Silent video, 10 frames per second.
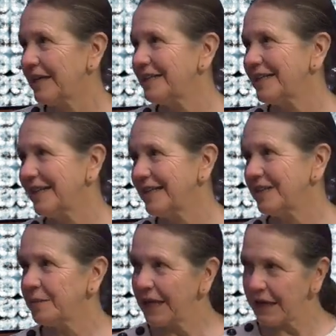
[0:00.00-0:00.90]
And
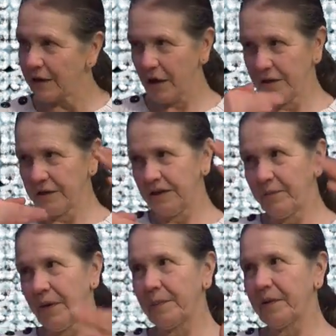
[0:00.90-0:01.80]
so we hit all the
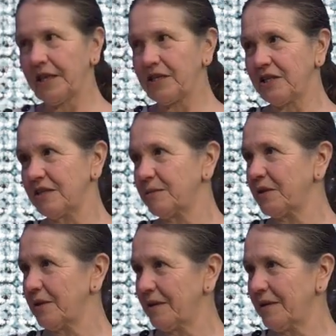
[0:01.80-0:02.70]
different populations
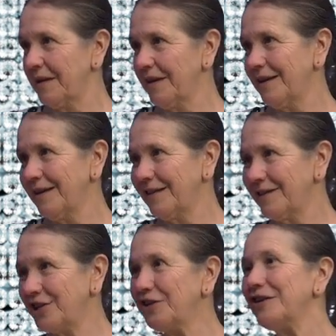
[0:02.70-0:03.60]
with the
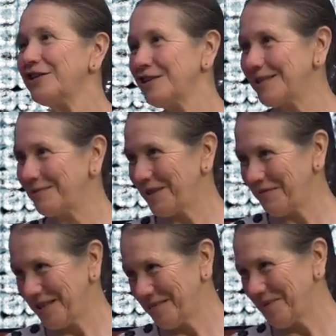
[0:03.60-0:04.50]
generations with the
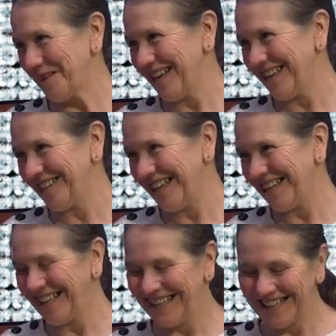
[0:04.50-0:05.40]
Facebook and
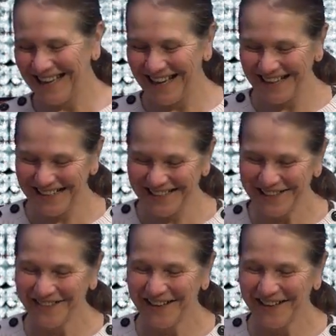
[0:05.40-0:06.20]
the Instagram.